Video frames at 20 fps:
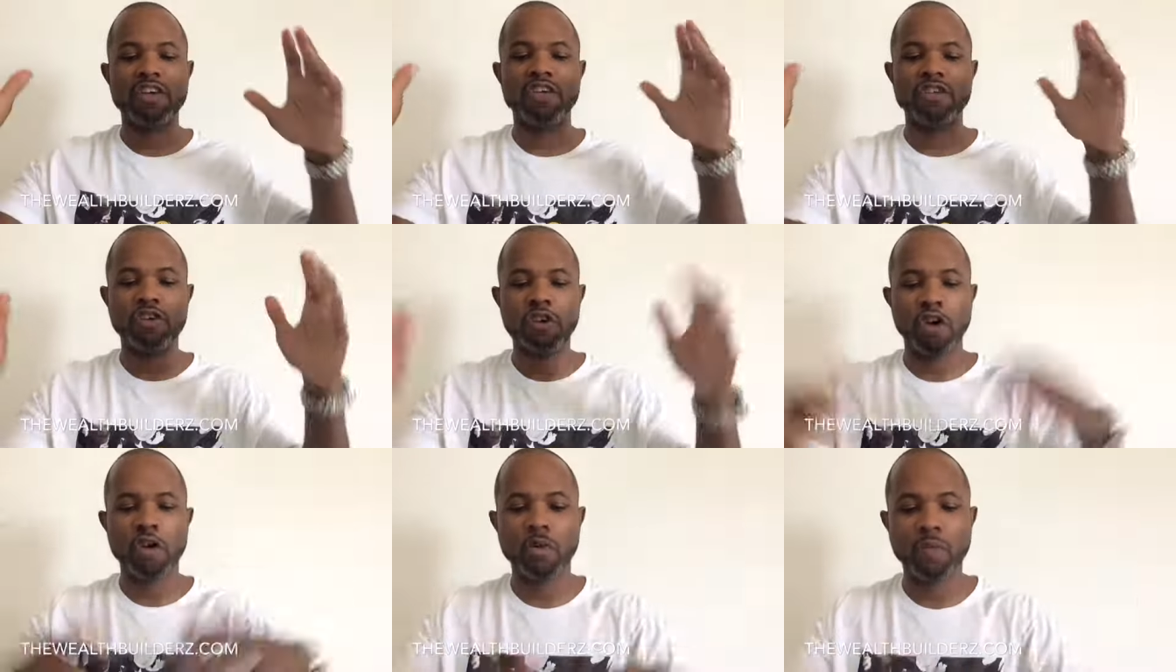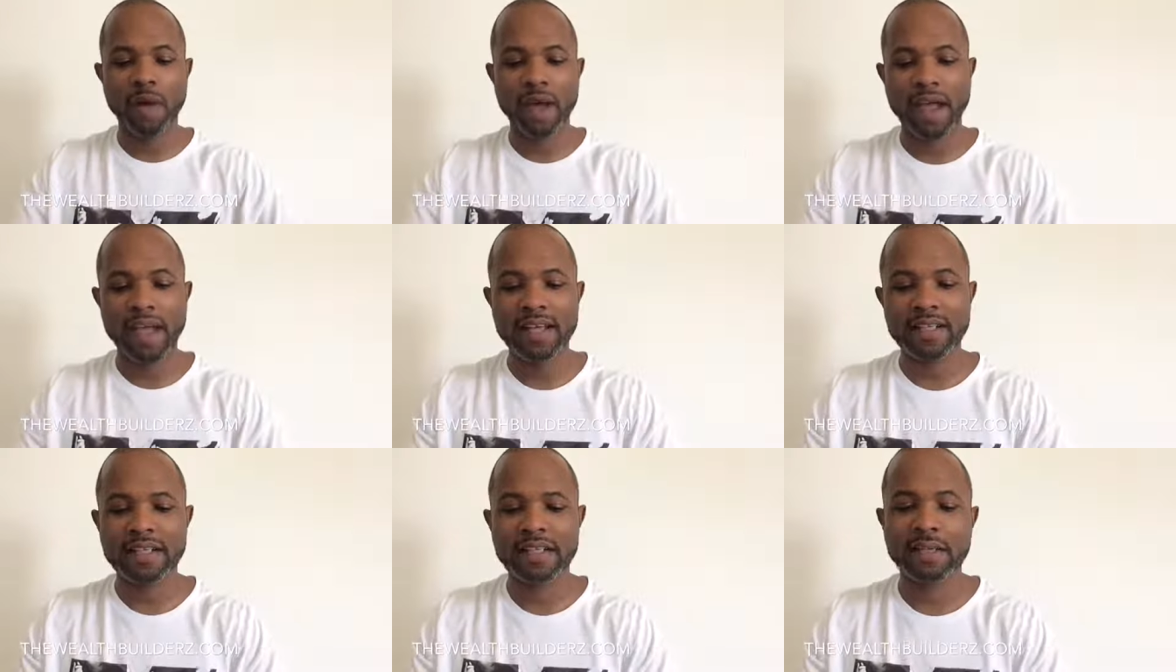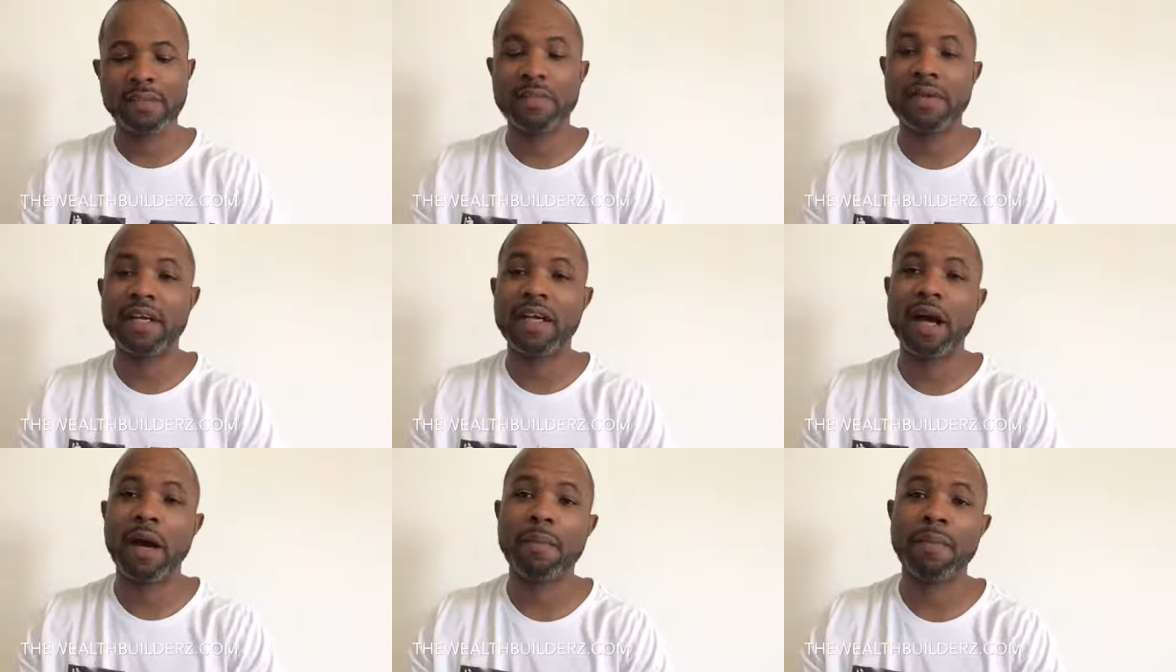Your ways to
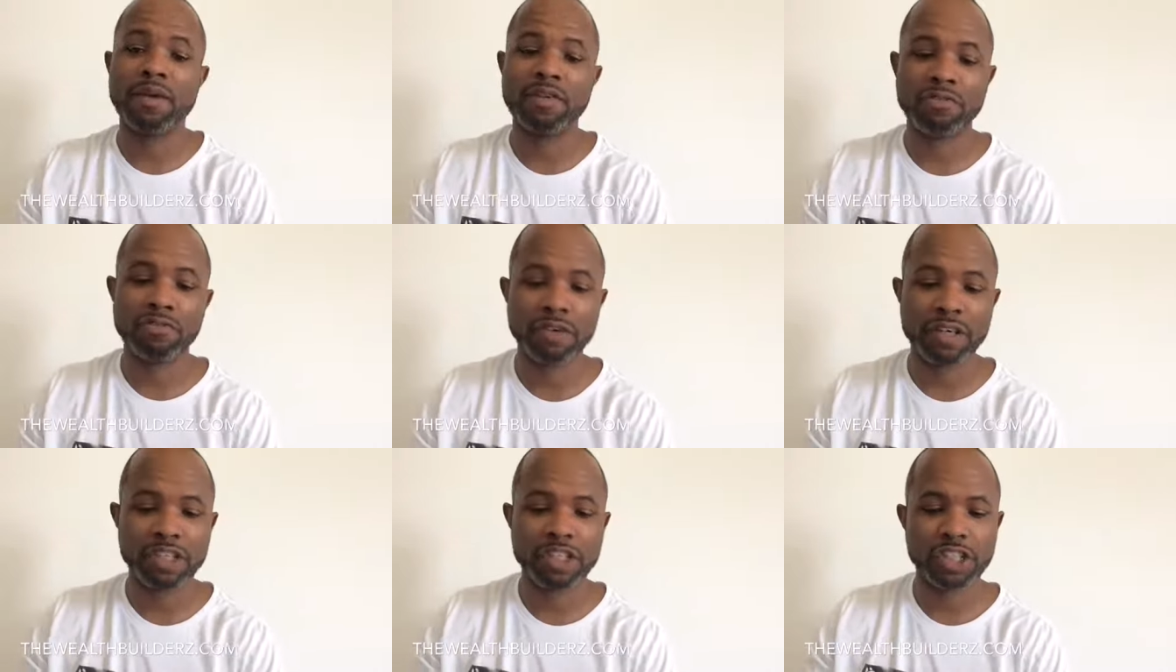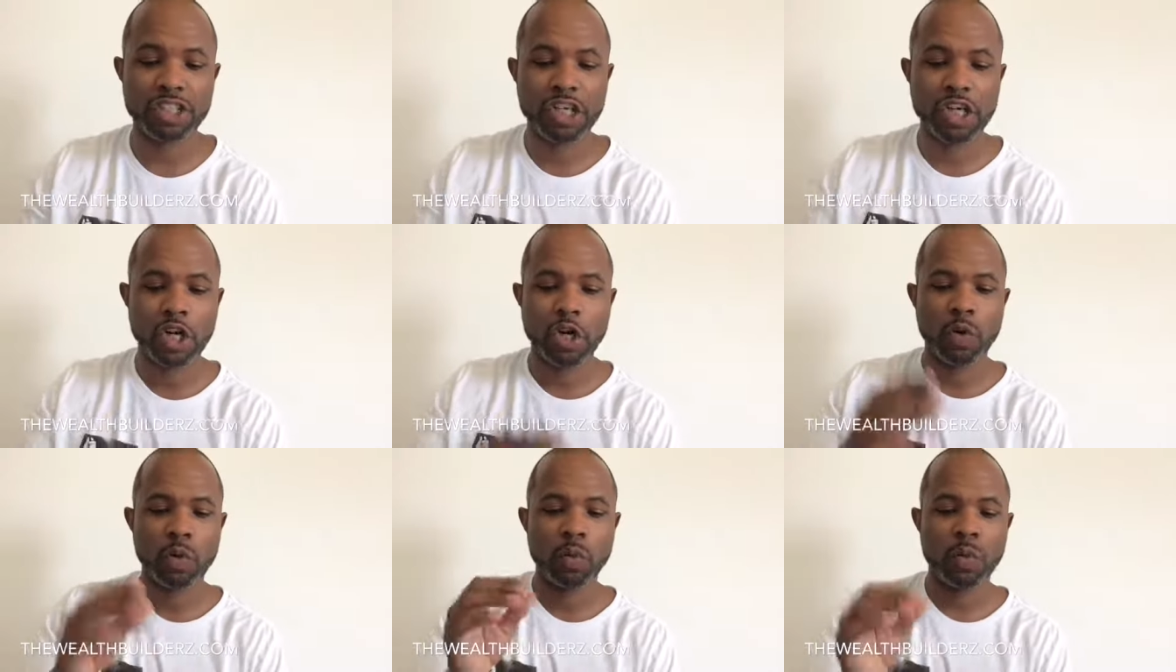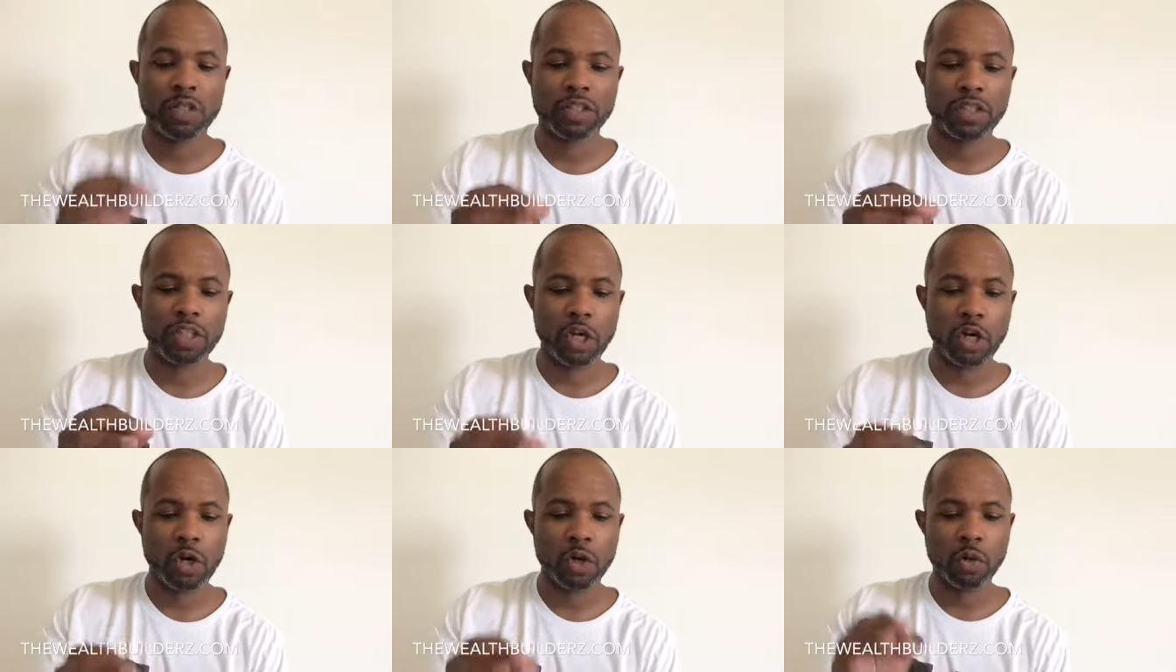becoming rich with
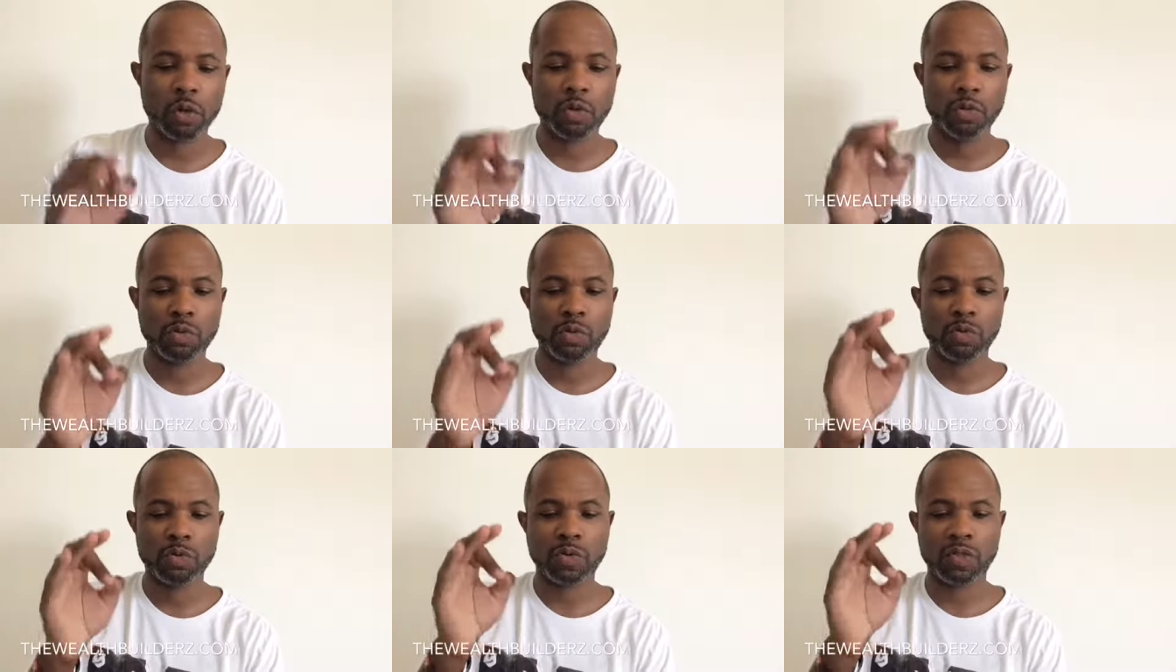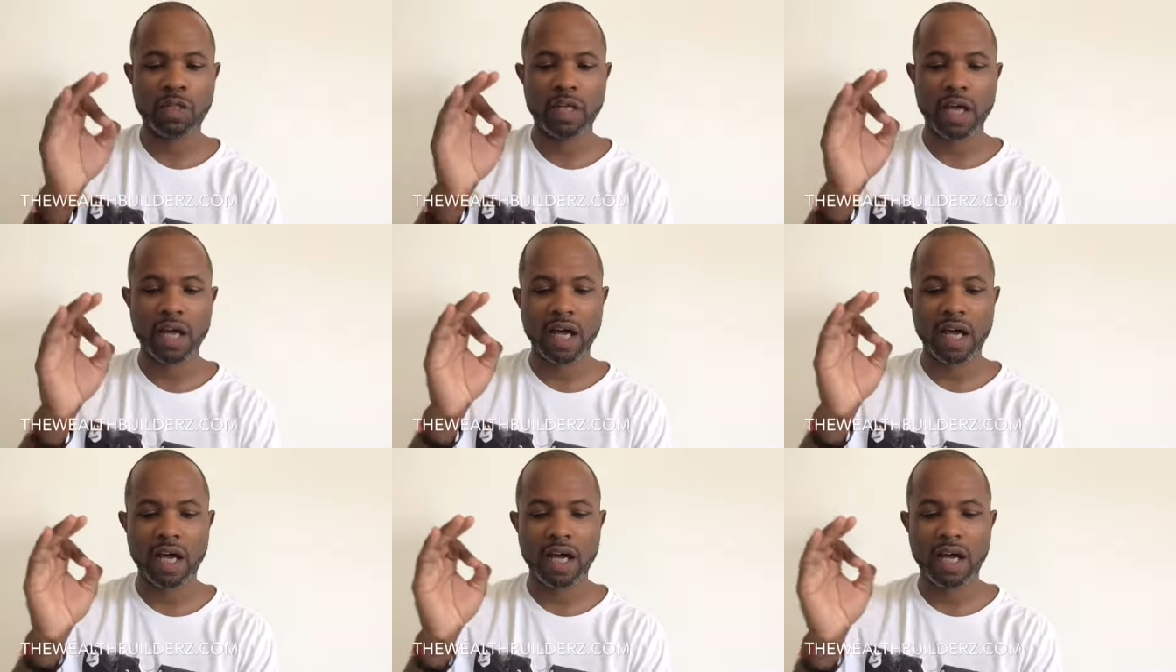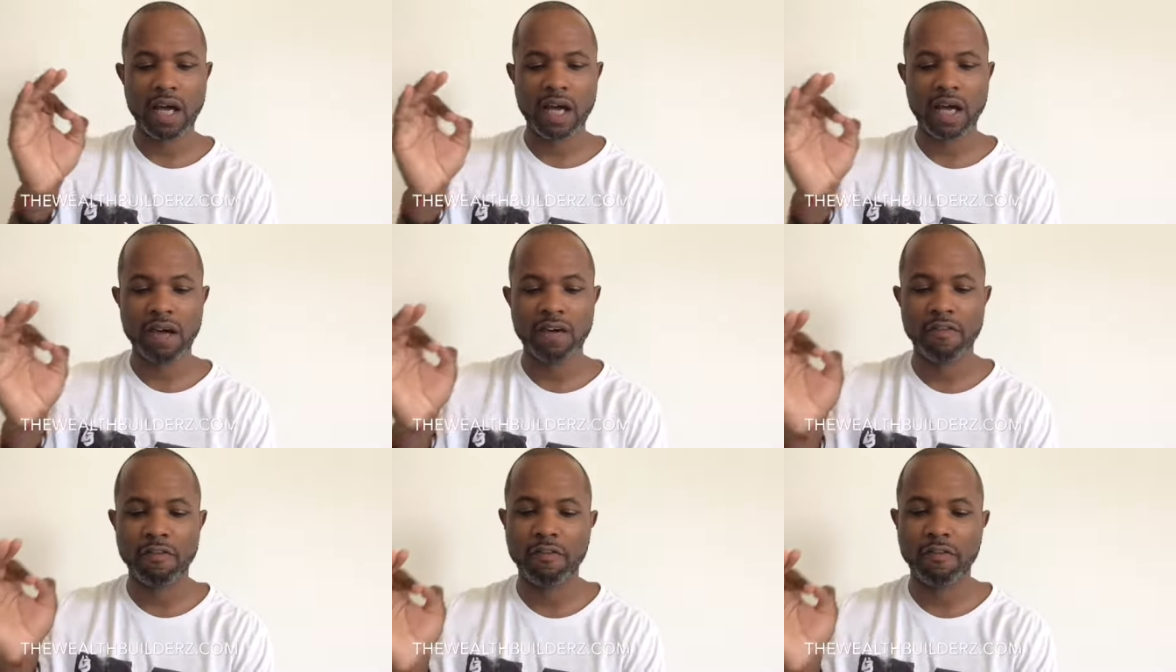those uh,